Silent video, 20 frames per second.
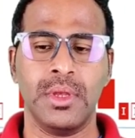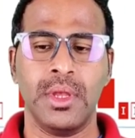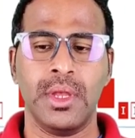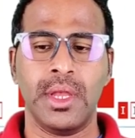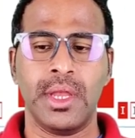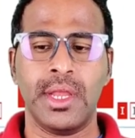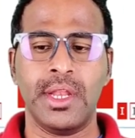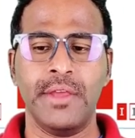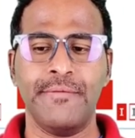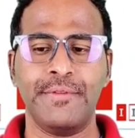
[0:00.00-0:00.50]

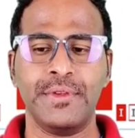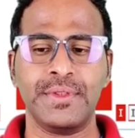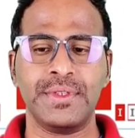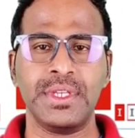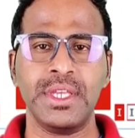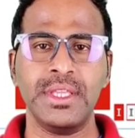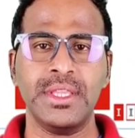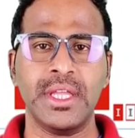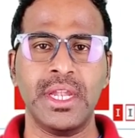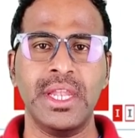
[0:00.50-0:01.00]
And if you
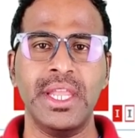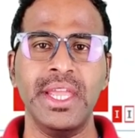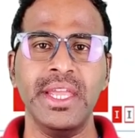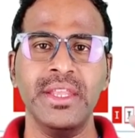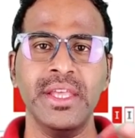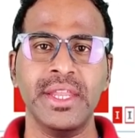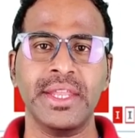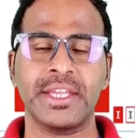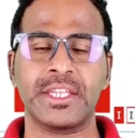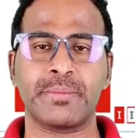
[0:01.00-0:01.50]
see the linear
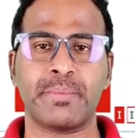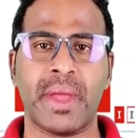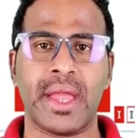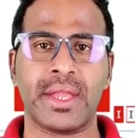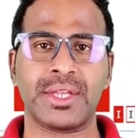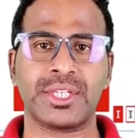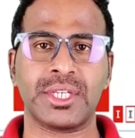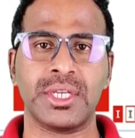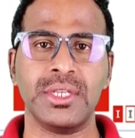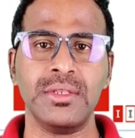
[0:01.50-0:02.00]

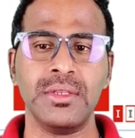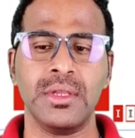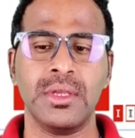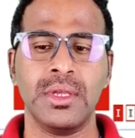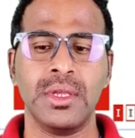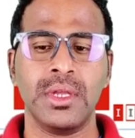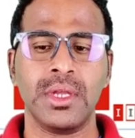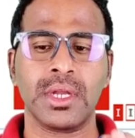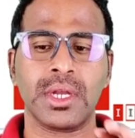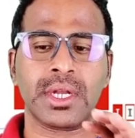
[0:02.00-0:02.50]
expansion,
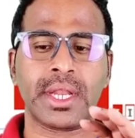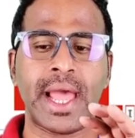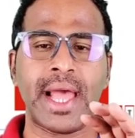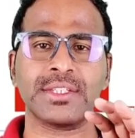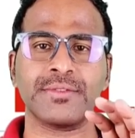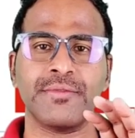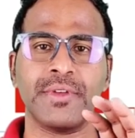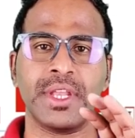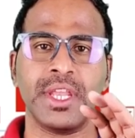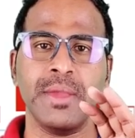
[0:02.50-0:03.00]
it has
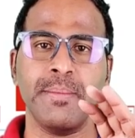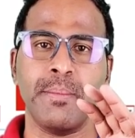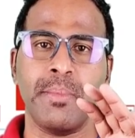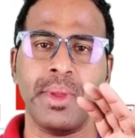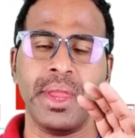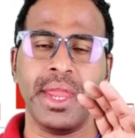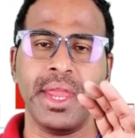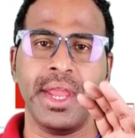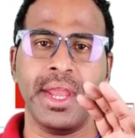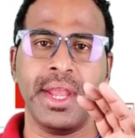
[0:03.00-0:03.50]
very
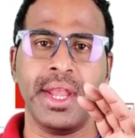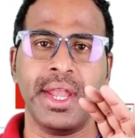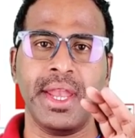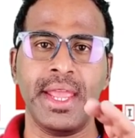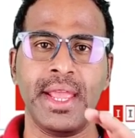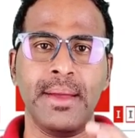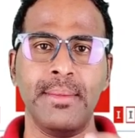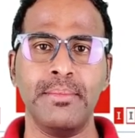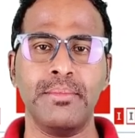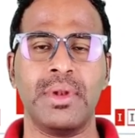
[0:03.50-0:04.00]

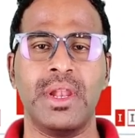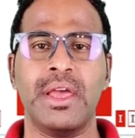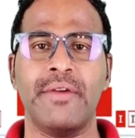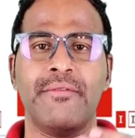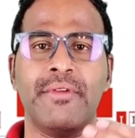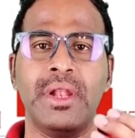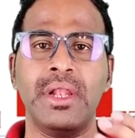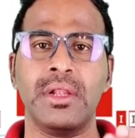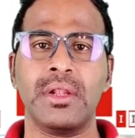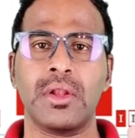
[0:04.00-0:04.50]
medium
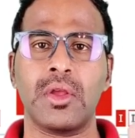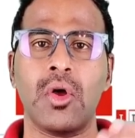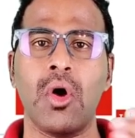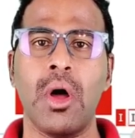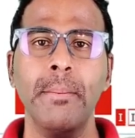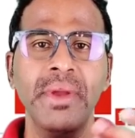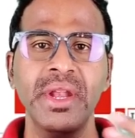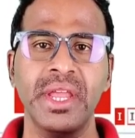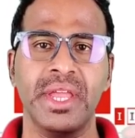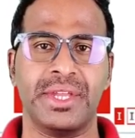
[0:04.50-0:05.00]
level
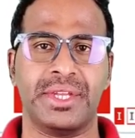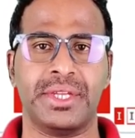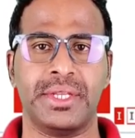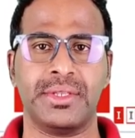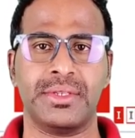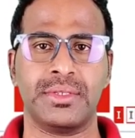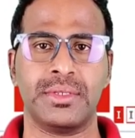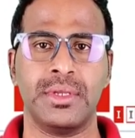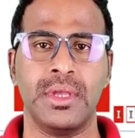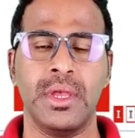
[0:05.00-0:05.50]

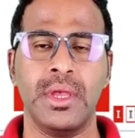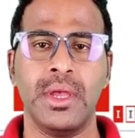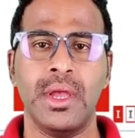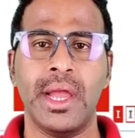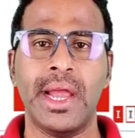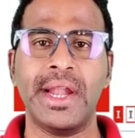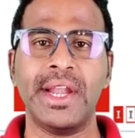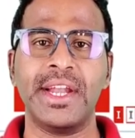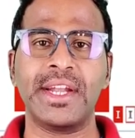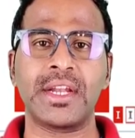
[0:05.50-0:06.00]
combinations
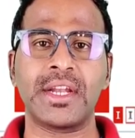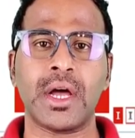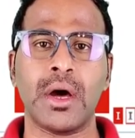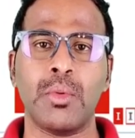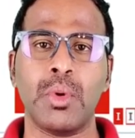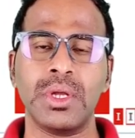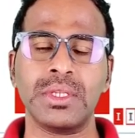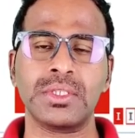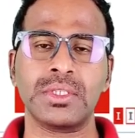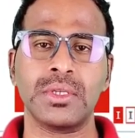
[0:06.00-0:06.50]
and it
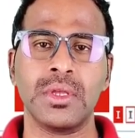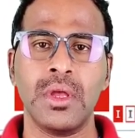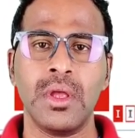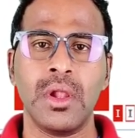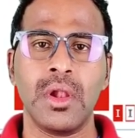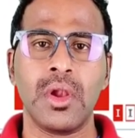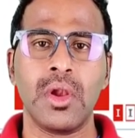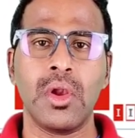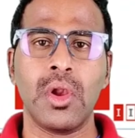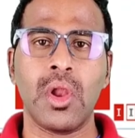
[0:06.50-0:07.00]
covers
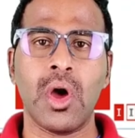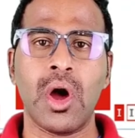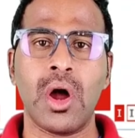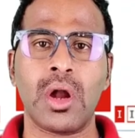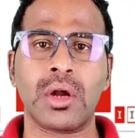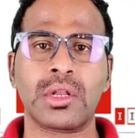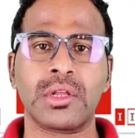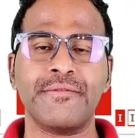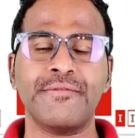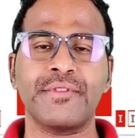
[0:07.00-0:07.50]
lot
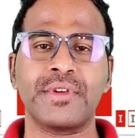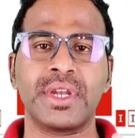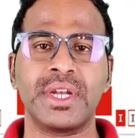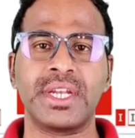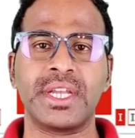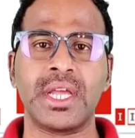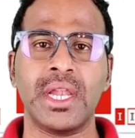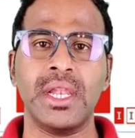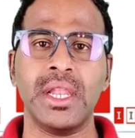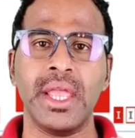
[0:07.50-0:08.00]
of
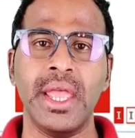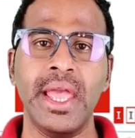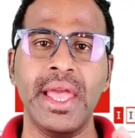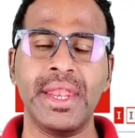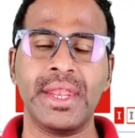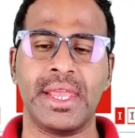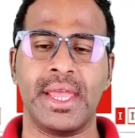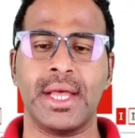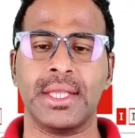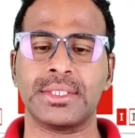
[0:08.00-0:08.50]
critical
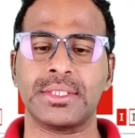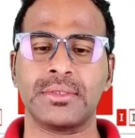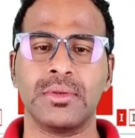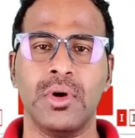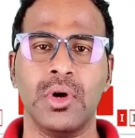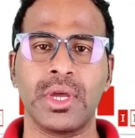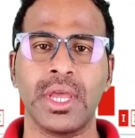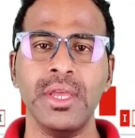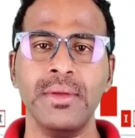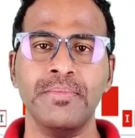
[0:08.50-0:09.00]
areas,
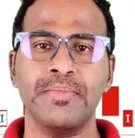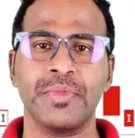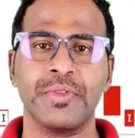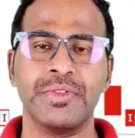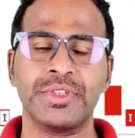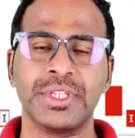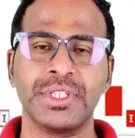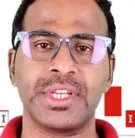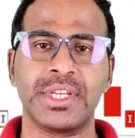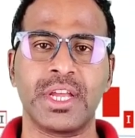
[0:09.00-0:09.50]
okay, which
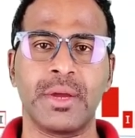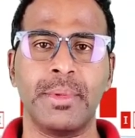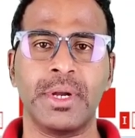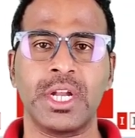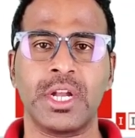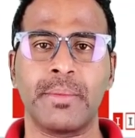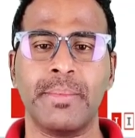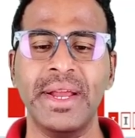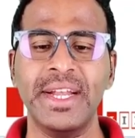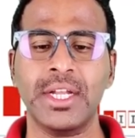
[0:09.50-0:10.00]
is
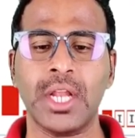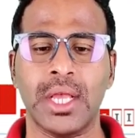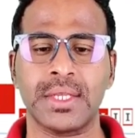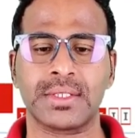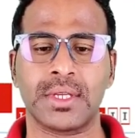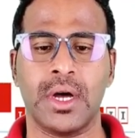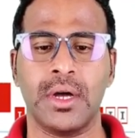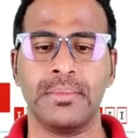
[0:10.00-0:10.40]
recommended by Tosca.